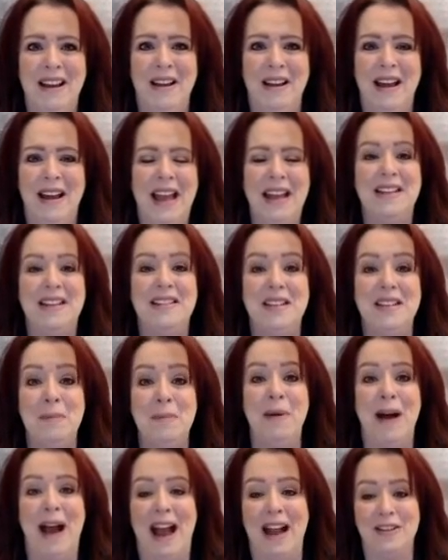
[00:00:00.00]
and his
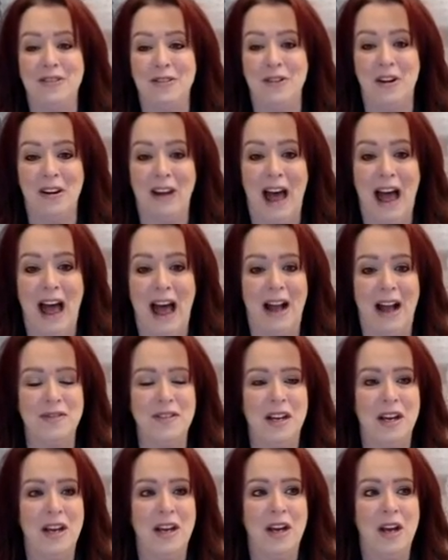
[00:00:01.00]
impact on our lives,
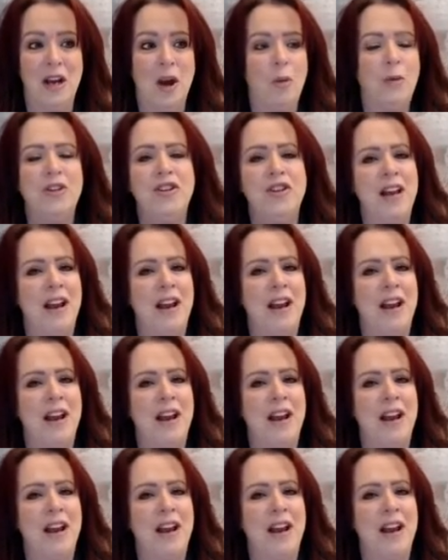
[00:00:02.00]
which